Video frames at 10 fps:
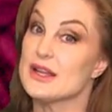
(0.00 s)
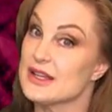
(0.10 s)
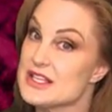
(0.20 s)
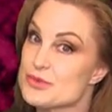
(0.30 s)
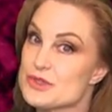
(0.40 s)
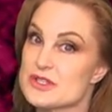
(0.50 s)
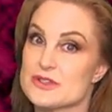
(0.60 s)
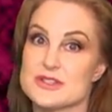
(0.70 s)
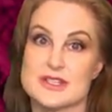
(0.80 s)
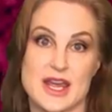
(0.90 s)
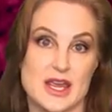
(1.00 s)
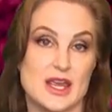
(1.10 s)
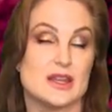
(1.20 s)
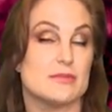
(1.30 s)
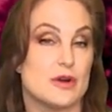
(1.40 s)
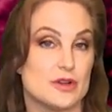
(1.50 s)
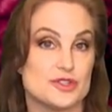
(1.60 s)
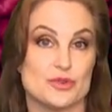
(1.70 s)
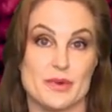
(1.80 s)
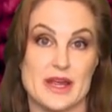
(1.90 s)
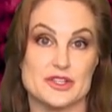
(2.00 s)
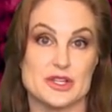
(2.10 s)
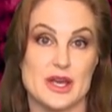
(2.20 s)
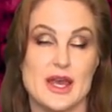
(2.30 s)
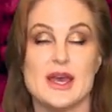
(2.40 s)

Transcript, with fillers: at least we're still staying in the marginal range.